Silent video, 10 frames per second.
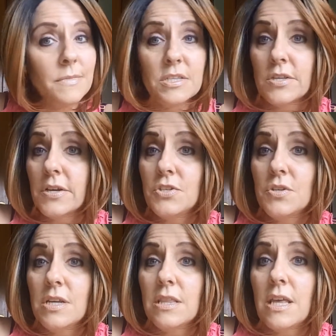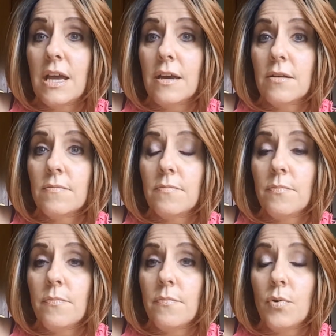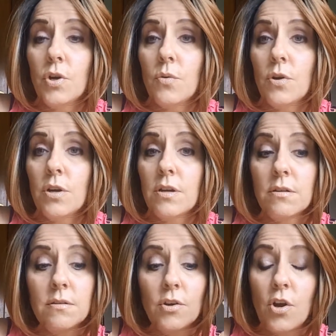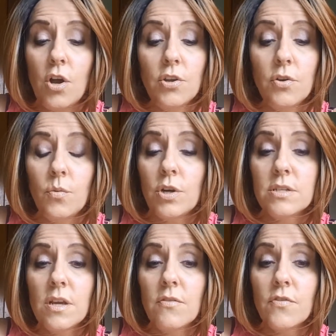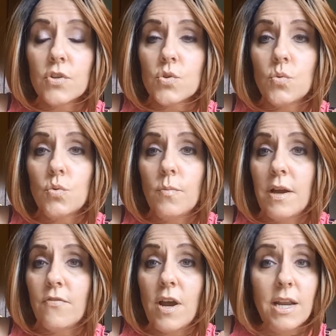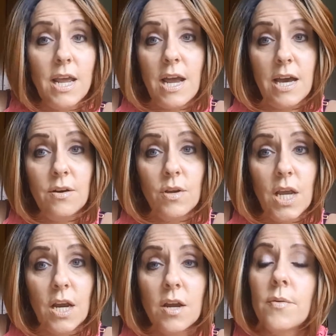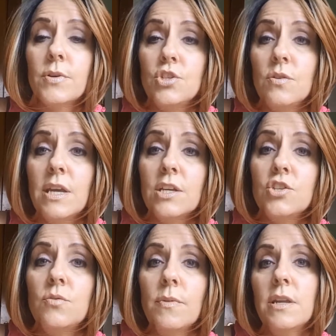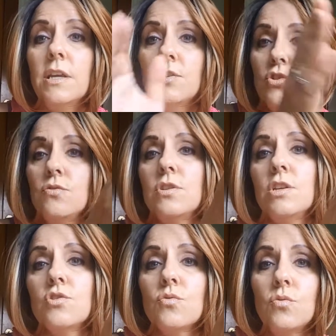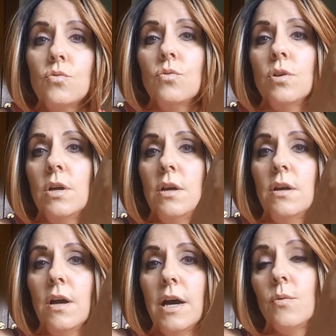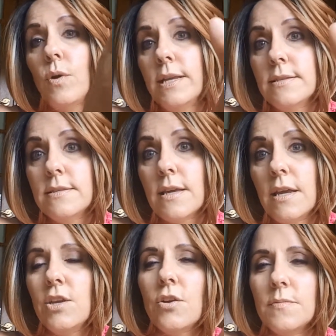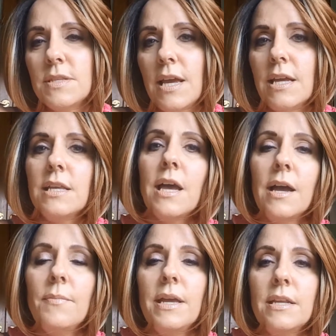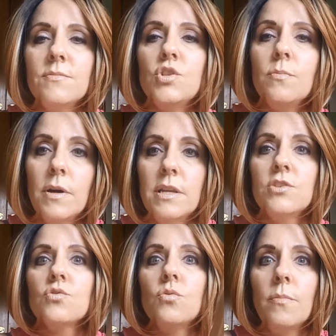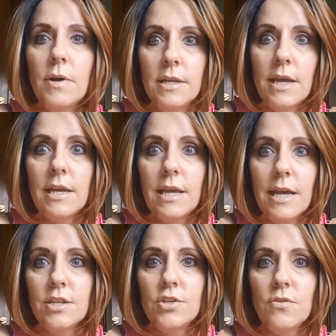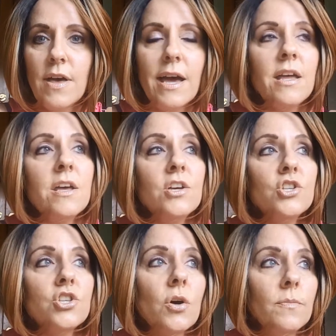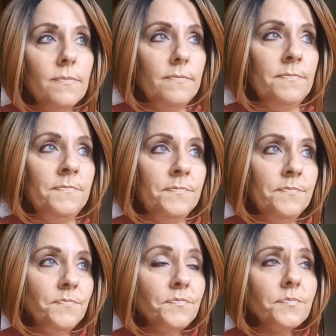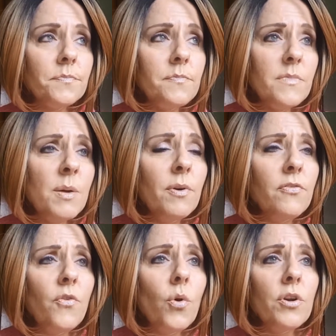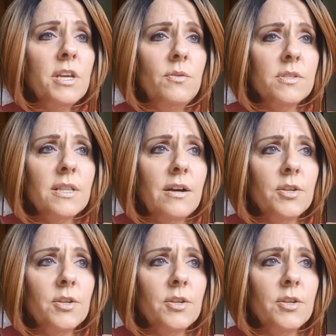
as long as you get that book work or all your work done for school by Friday, I don't care. But you can't do Monday and Tuesday school on Wednesday. You know what I'm saying? I made him do Monday school Monday. He had to do that. So before, he was allowed